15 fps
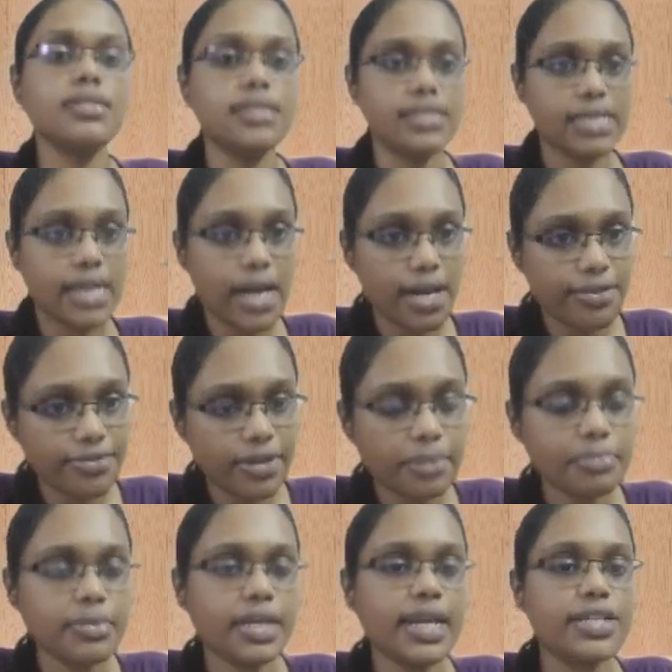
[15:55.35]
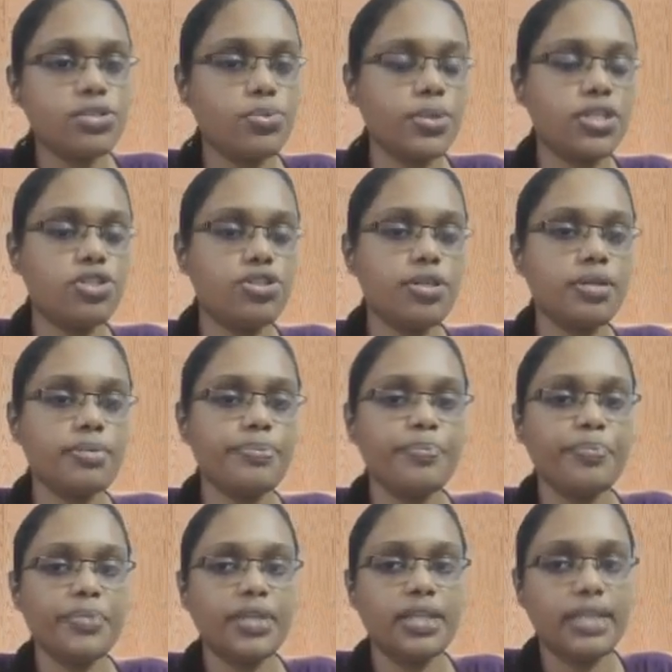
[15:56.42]
Start from graduation,
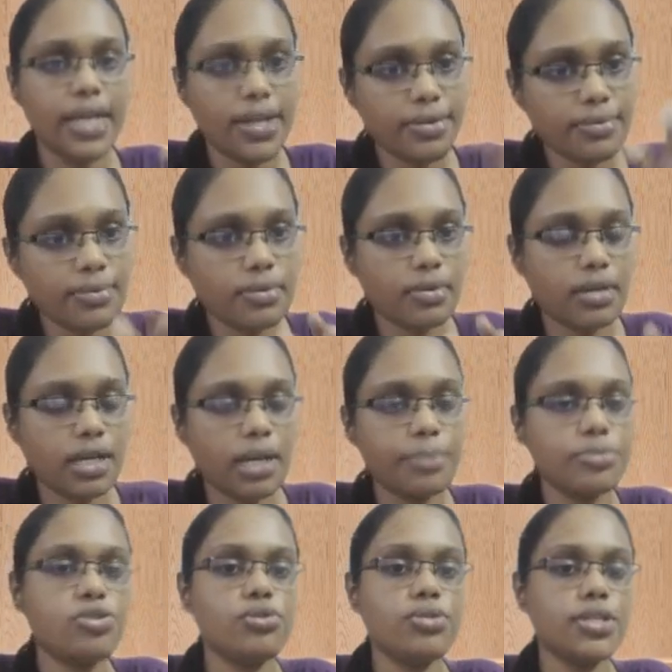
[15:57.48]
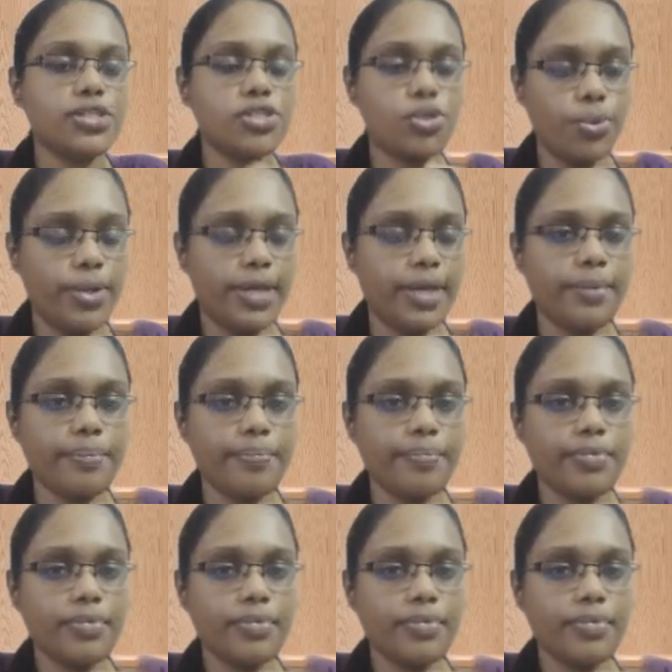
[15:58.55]
then come to the schooling.